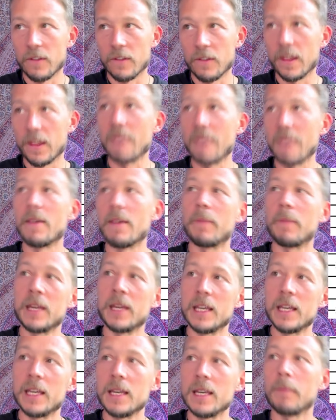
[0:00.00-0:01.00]
Have that
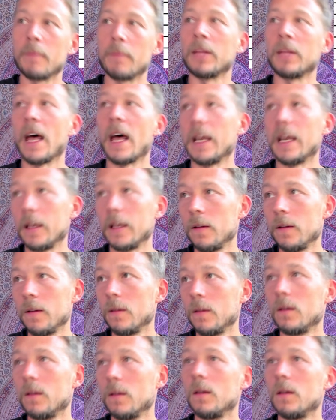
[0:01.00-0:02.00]
pinky planted
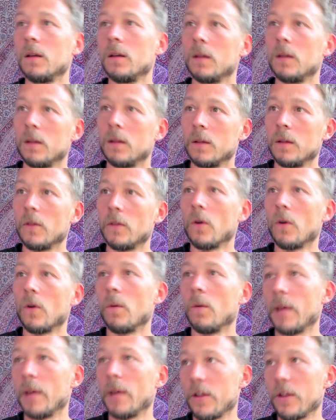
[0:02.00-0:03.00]
the
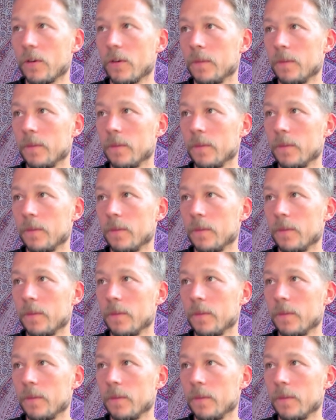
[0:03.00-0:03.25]
whole measure.